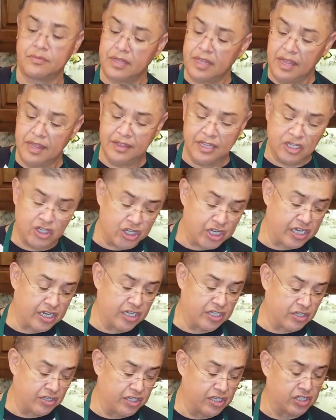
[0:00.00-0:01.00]
the chicken.
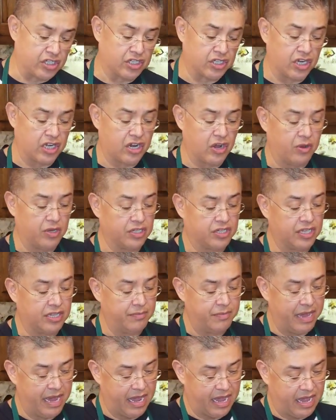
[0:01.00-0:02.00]
So this is going to go into the
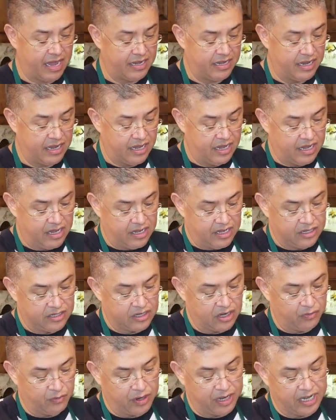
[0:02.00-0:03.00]
pan. So
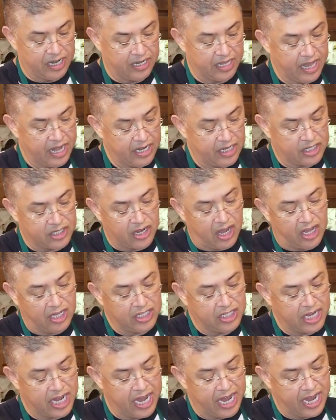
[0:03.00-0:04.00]
we're going to let it
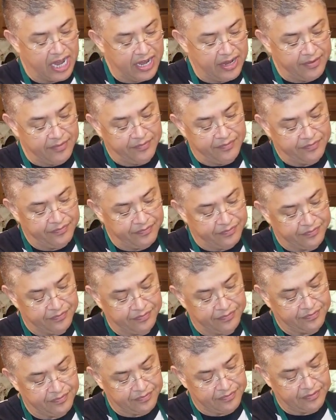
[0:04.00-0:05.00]
saute.
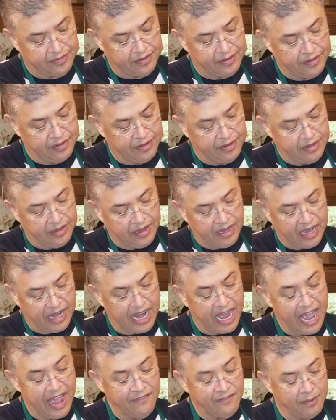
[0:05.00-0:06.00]
And I
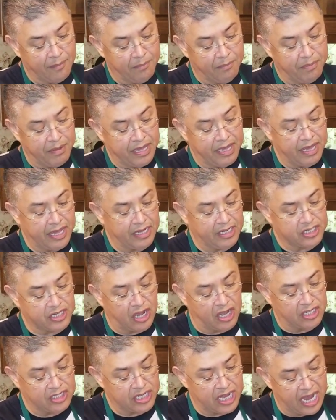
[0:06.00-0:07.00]
have a big
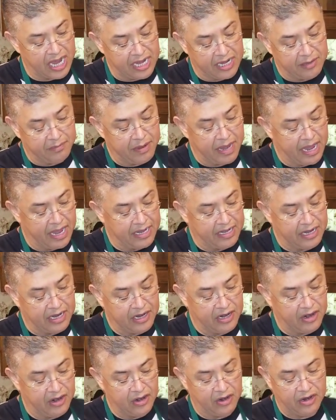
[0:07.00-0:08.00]
sauteing pan
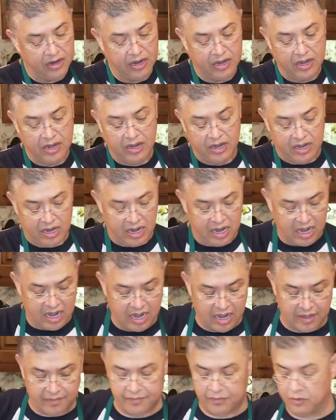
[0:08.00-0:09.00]
here,
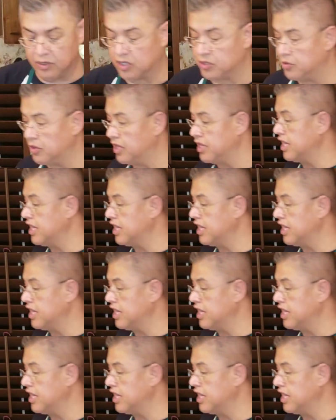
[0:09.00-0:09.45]
which really